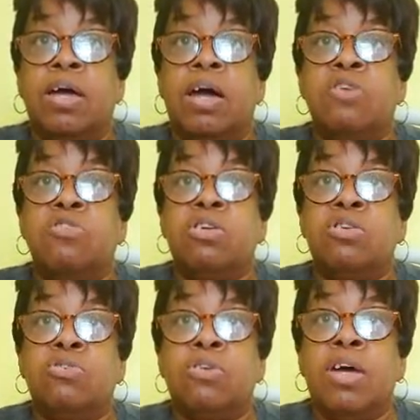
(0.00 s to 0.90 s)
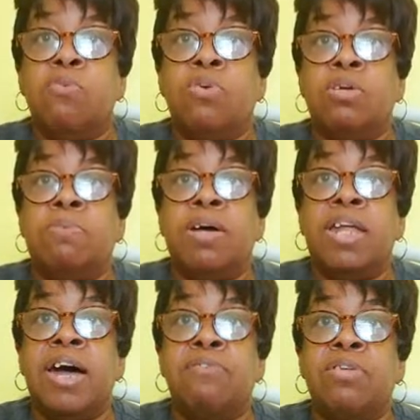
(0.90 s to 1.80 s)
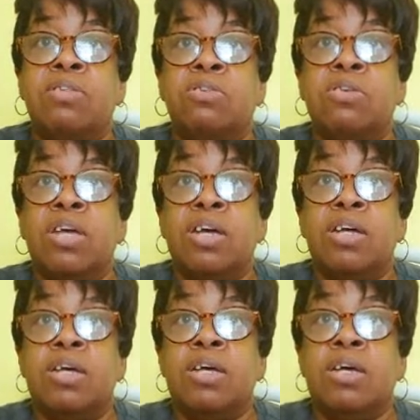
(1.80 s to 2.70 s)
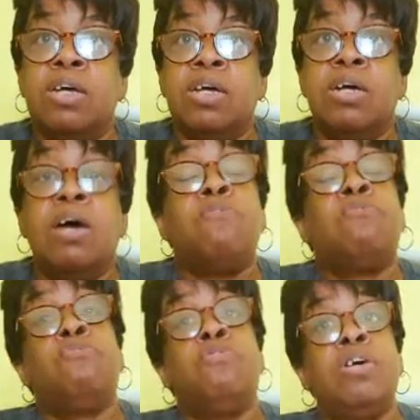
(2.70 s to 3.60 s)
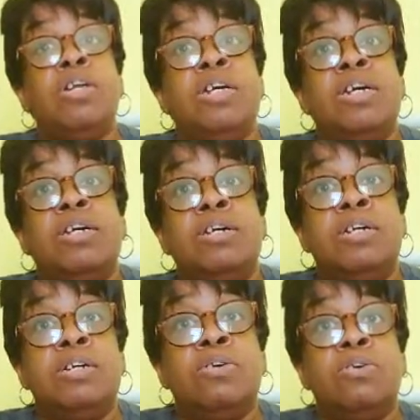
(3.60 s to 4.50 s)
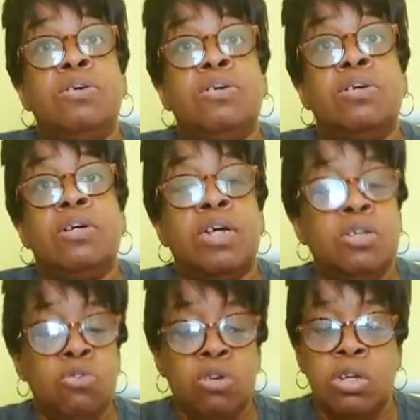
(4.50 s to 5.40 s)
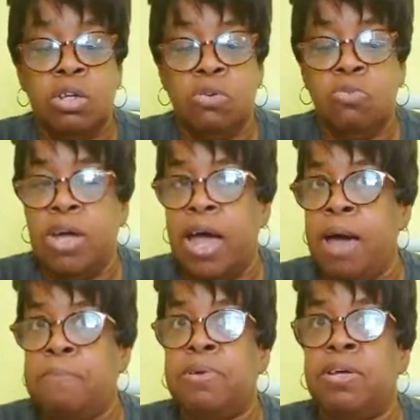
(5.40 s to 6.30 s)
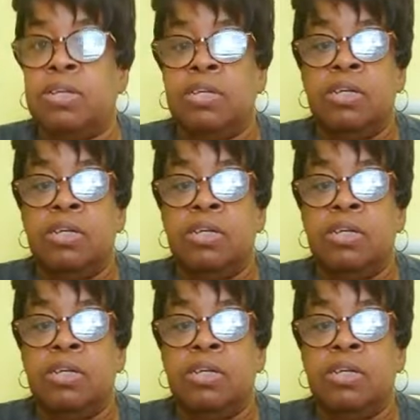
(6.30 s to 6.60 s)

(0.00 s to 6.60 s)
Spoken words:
IG took down one of my lives yesterday. Really? What happened?